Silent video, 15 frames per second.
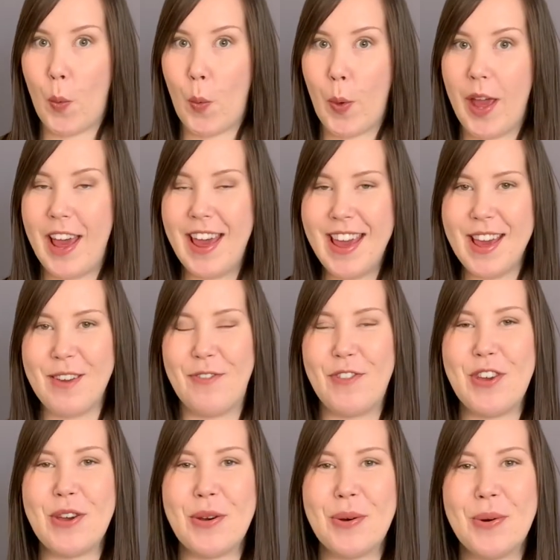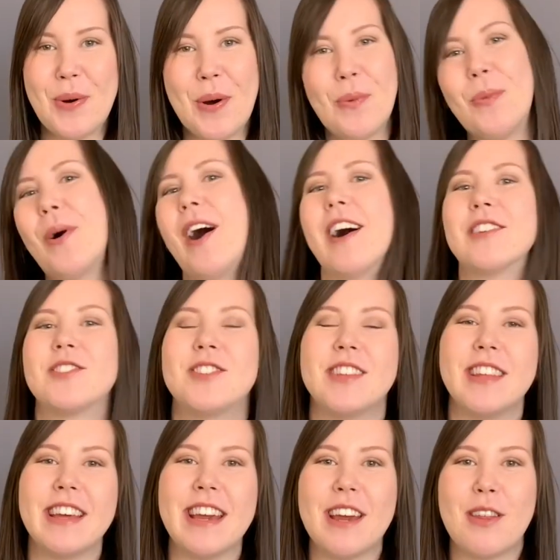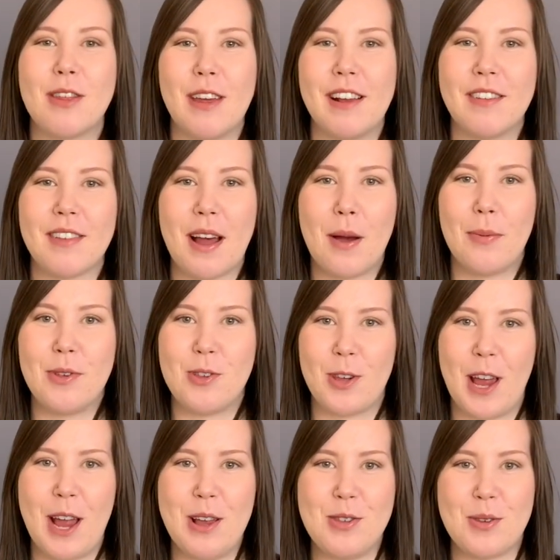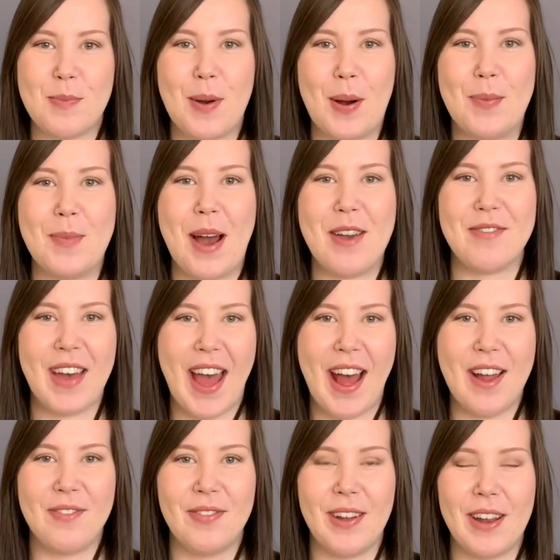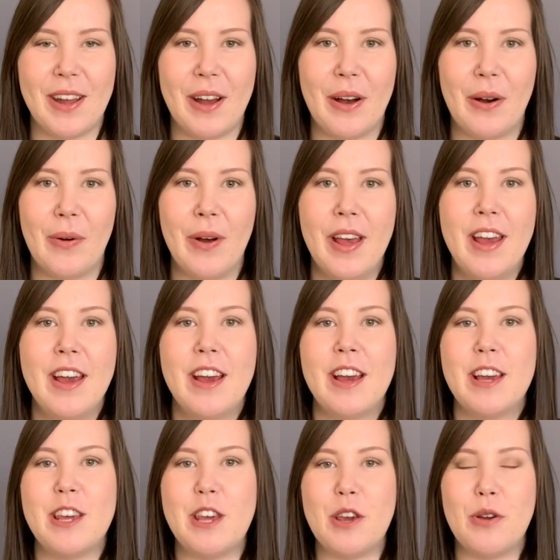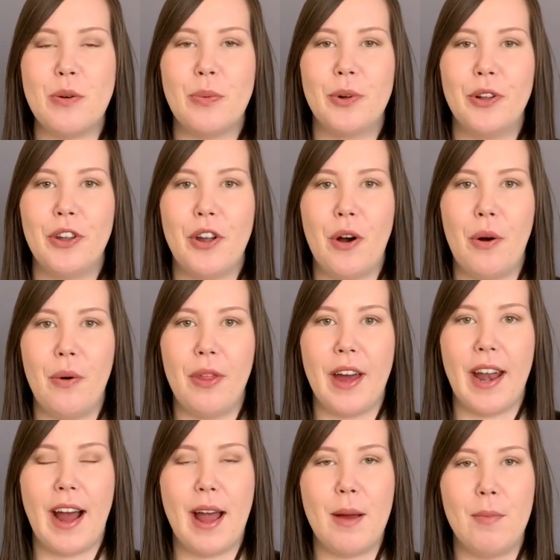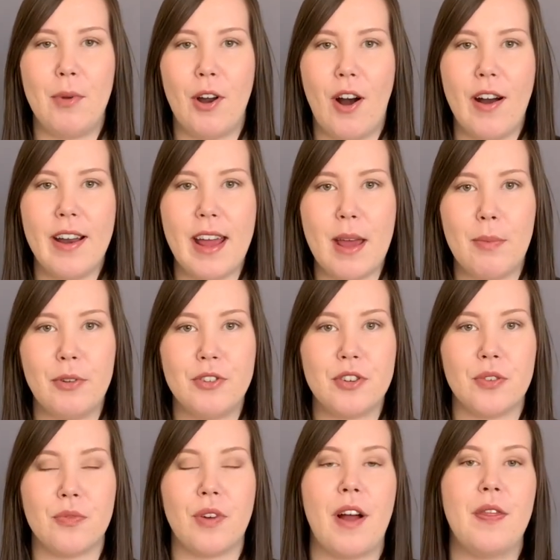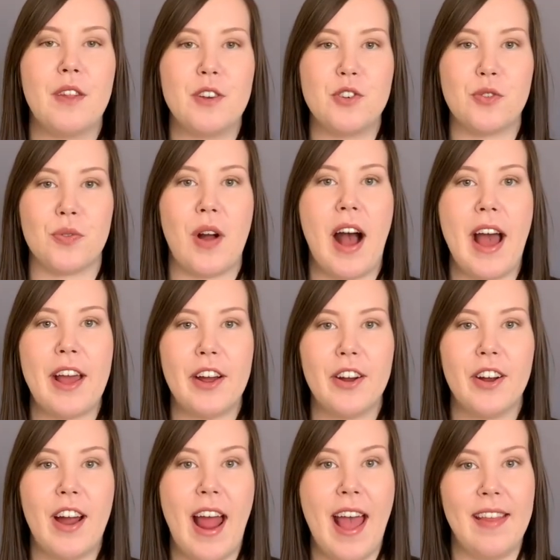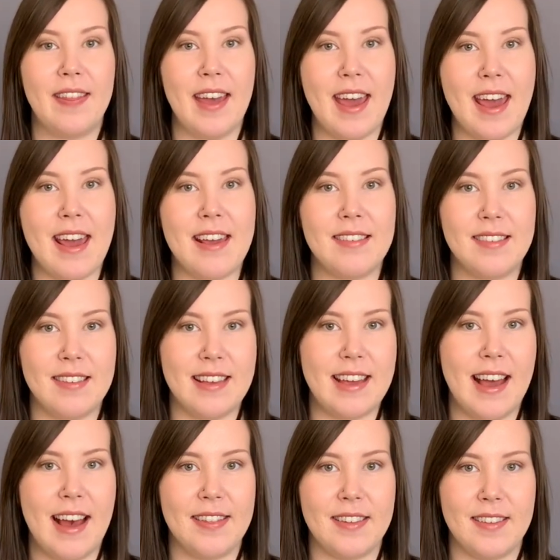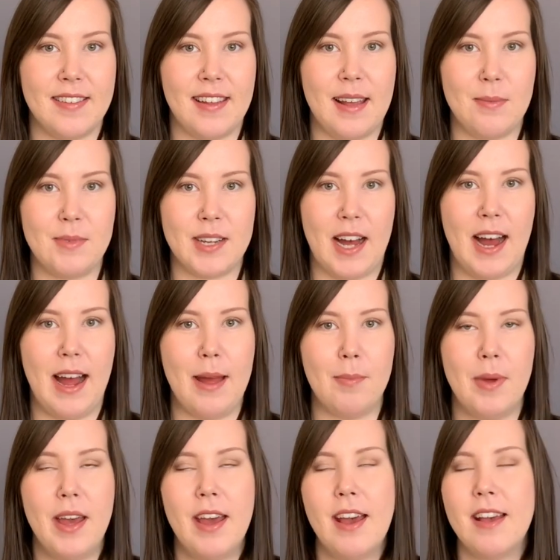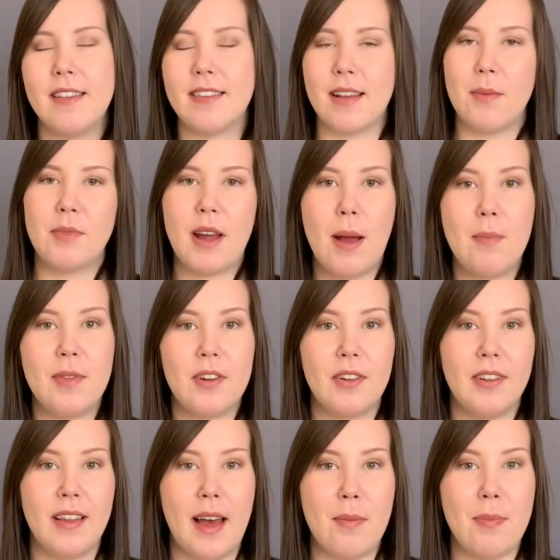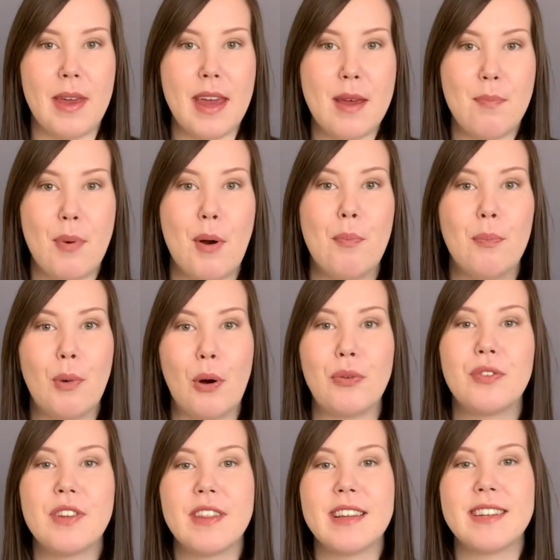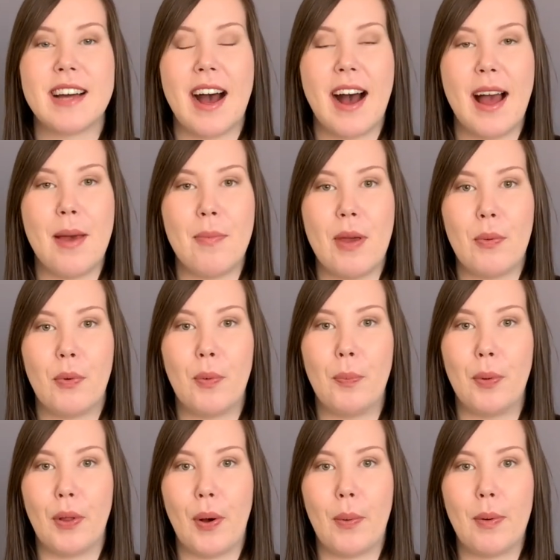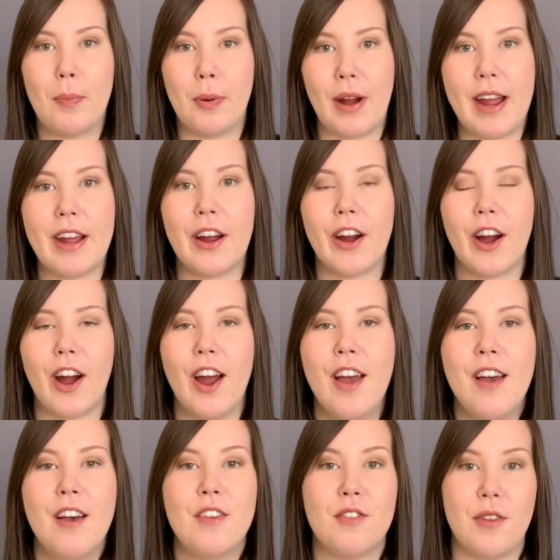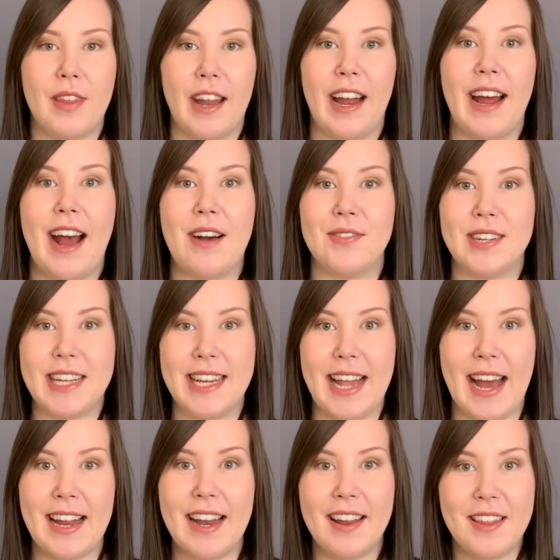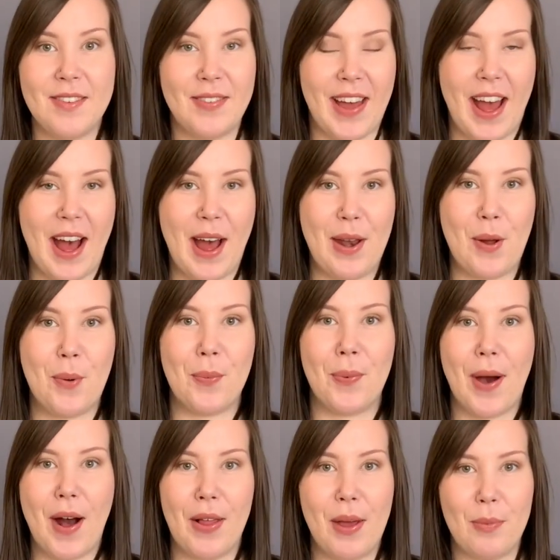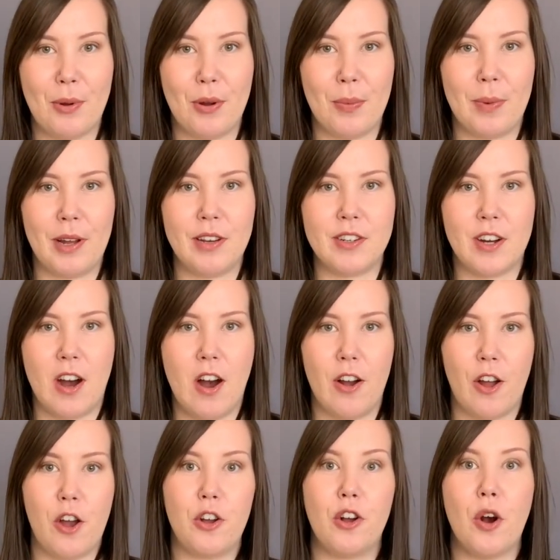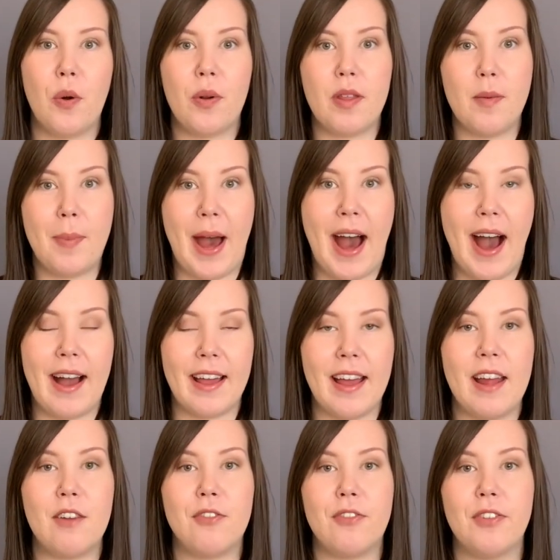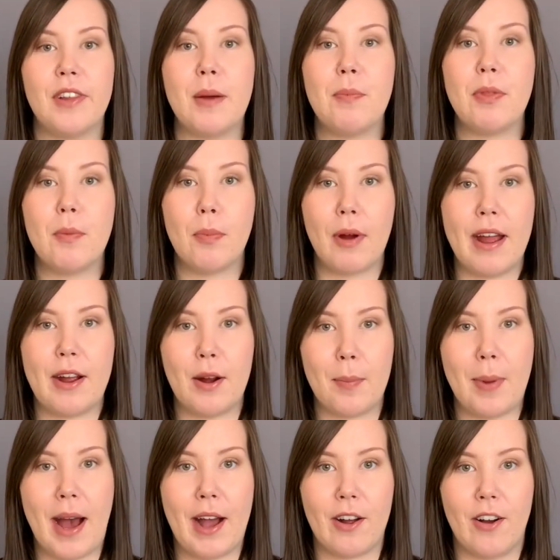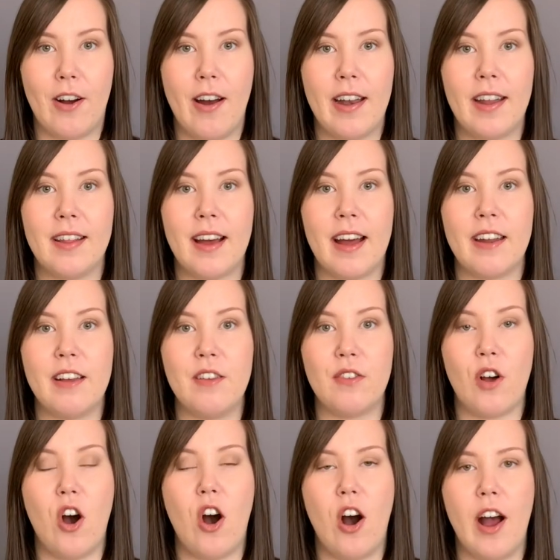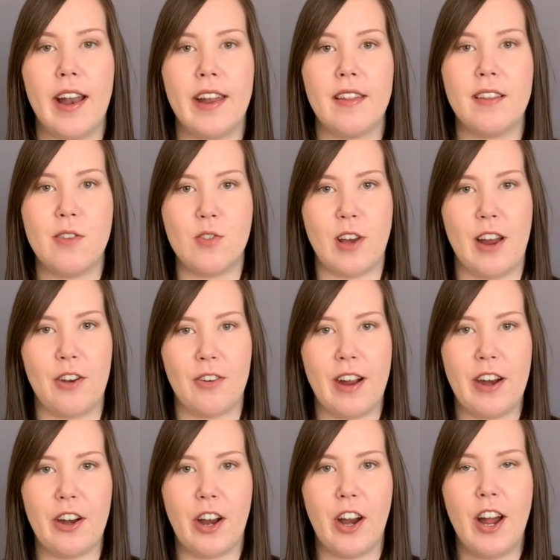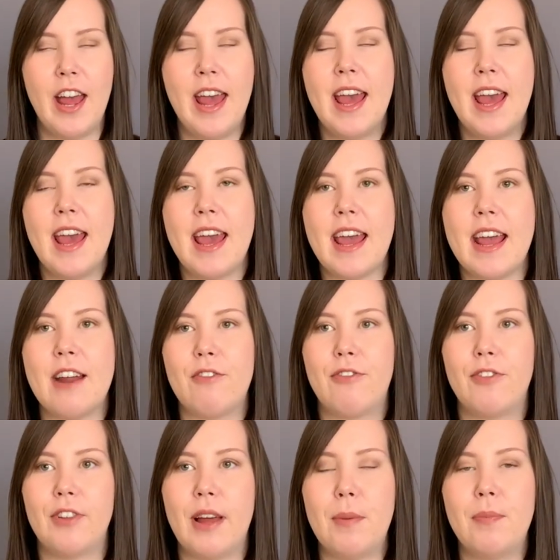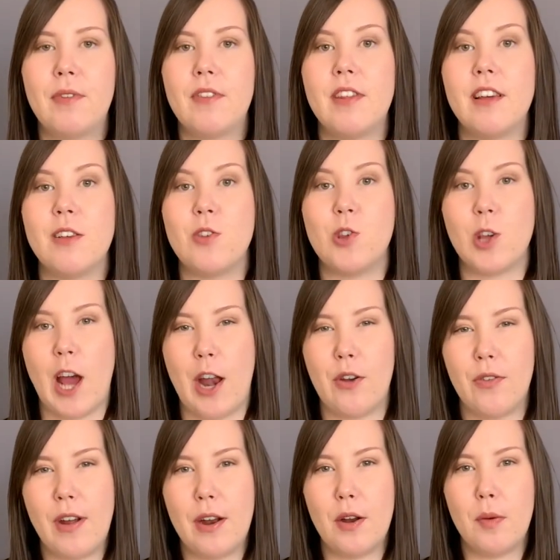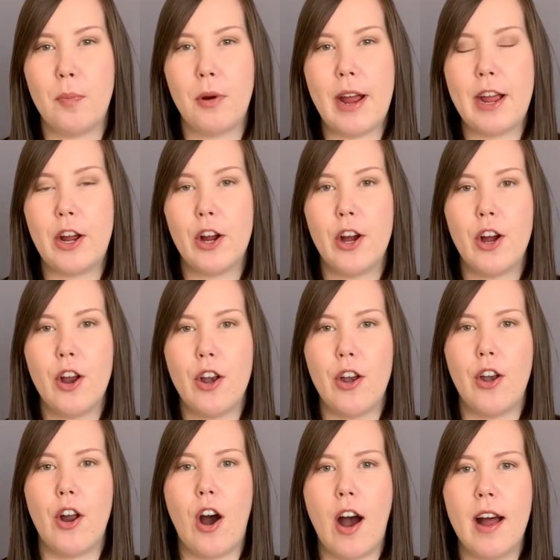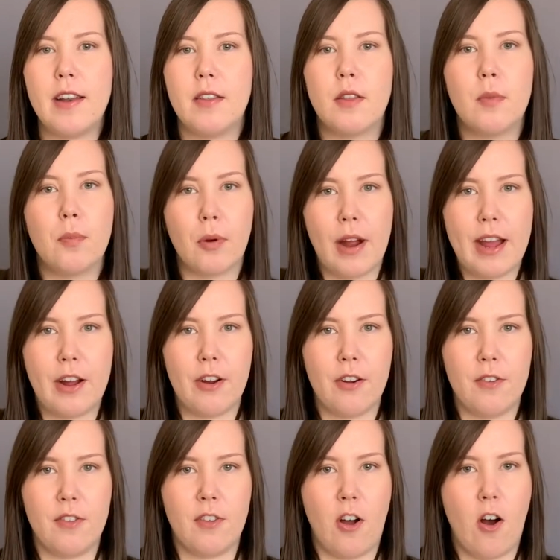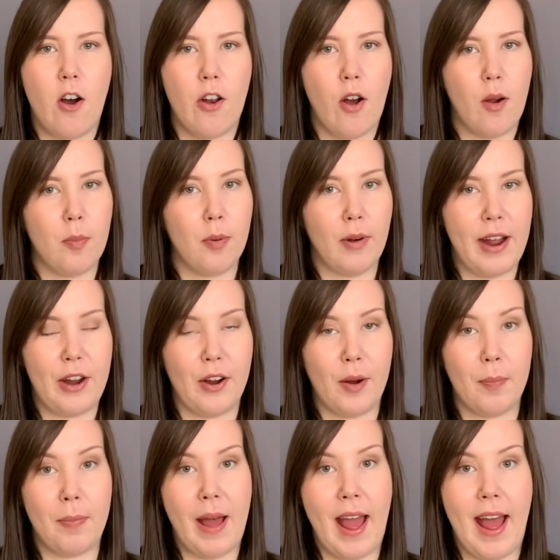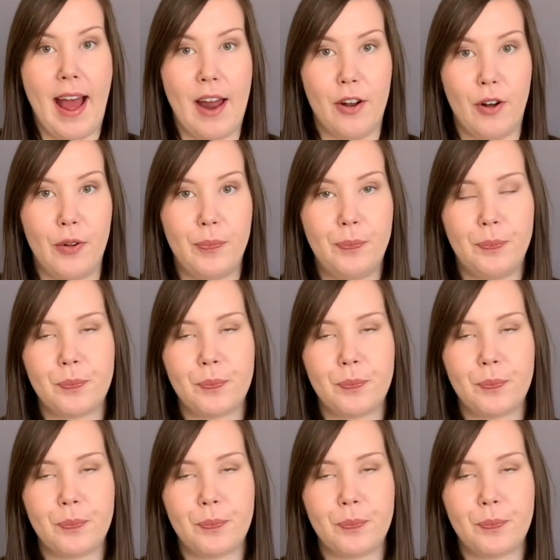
If you watch the things I would change about my van video, you will know that I am not able to run the dryer and the AC at the same time. Sometimes it'll let me, but most of the time it will blow a breaker, so then I have to get out of the van while I'm grooming a dog, go to the back and flip the breaker back on that is on the generator. It flips the generator breaker, not the breakers on our breaker panel.